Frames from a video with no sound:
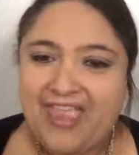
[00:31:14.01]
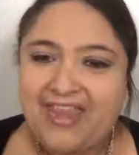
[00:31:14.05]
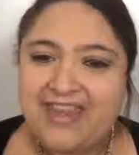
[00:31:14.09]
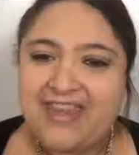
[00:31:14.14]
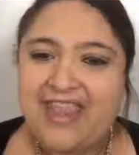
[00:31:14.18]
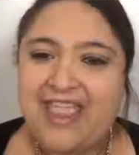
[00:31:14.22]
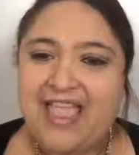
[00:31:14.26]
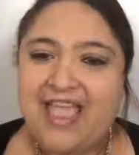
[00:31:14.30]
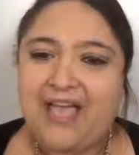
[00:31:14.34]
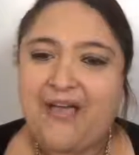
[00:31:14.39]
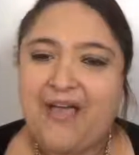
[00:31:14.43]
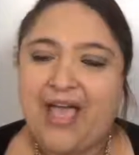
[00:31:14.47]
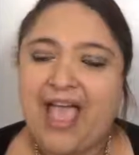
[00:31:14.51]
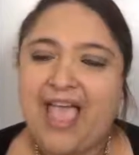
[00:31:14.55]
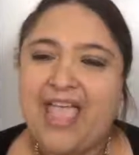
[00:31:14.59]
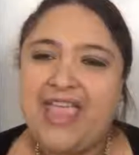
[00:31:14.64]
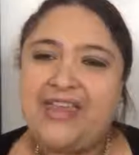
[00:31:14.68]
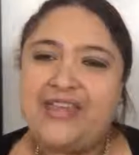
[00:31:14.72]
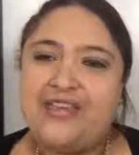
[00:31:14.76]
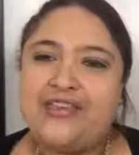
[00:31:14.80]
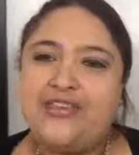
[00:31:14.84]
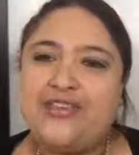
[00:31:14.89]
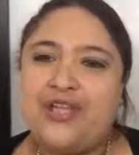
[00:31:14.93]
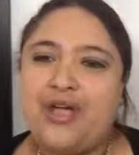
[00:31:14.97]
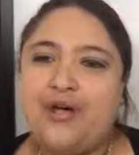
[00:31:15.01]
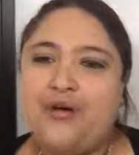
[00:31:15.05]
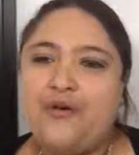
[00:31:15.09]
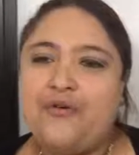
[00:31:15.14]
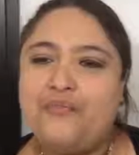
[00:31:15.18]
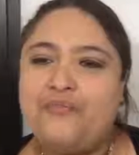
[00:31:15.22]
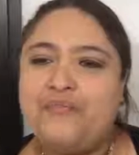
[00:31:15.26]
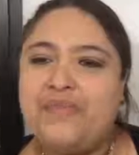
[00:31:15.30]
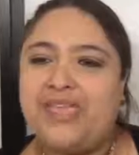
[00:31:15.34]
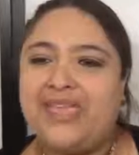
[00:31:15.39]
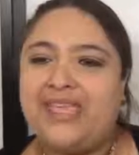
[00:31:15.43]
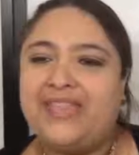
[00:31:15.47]
Now, I
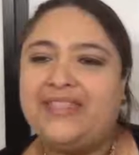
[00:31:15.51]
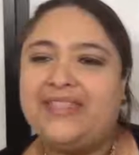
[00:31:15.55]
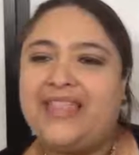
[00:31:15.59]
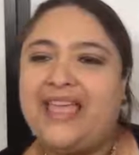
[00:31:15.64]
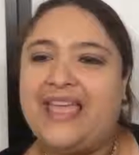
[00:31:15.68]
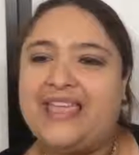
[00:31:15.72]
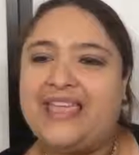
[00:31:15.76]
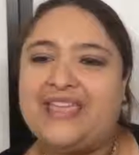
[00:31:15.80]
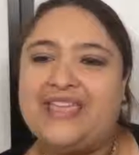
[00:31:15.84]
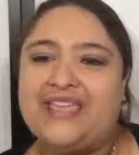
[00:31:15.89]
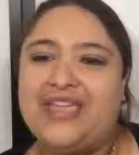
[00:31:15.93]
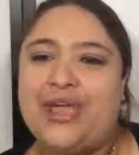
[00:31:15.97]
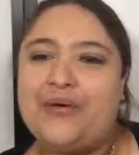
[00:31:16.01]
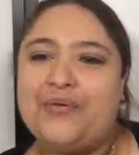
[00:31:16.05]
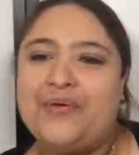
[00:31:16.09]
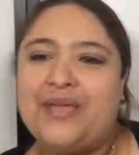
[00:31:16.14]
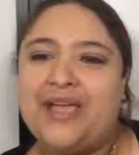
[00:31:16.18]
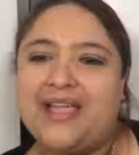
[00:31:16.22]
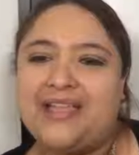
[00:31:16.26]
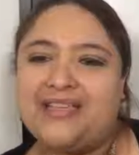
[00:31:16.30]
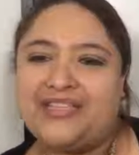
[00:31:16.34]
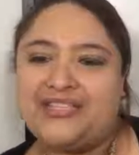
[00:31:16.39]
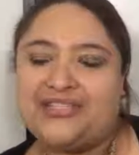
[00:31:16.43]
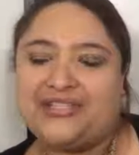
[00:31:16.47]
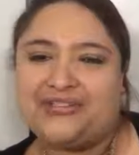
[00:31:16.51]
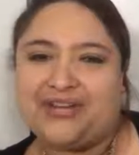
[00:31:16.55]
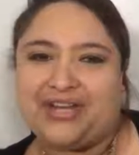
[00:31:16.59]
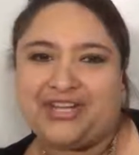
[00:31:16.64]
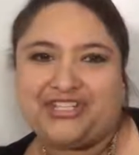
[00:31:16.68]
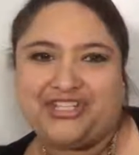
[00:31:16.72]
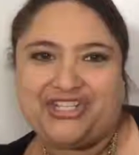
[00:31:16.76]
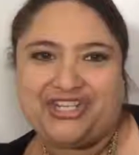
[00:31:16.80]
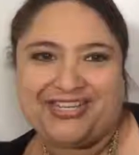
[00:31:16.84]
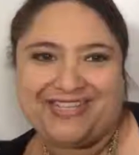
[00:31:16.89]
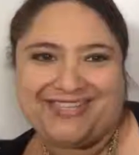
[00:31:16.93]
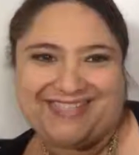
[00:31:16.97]
don't mean like yoga
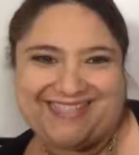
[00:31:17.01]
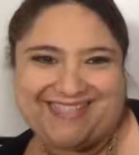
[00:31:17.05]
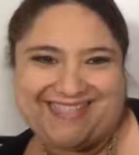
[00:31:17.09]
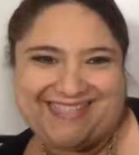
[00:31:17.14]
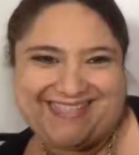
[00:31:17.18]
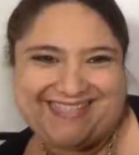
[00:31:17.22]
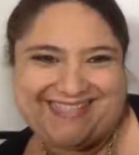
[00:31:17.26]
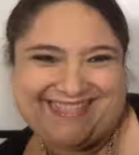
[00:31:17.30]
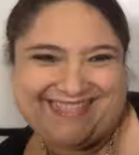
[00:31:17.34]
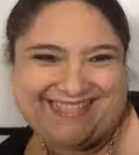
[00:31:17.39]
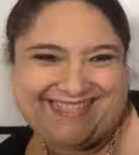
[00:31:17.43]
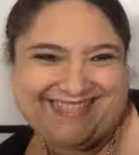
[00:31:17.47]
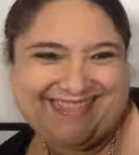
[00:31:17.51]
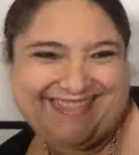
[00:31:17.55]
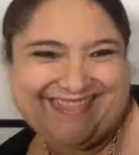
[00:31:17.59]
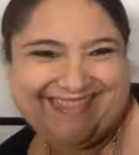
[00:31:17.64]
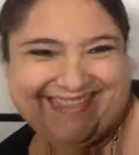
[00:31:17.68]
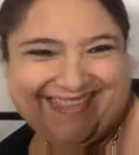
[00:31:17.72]
stretches.